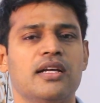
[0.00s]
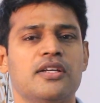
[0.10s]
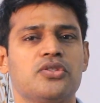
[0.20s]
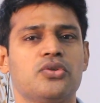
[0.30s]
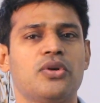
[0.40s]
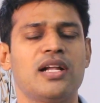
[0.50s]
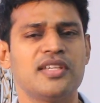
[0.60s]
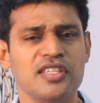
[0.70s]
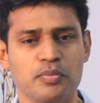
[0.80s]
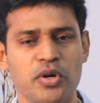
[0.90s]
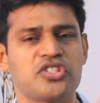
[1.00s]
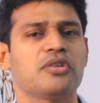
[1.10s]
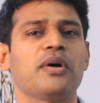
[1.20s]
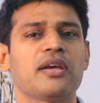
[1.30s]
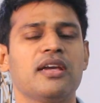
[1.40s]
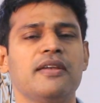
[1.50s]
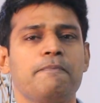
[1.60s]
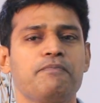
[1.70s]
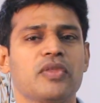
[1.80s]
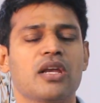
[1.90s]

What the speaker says: So I'll just brush up again.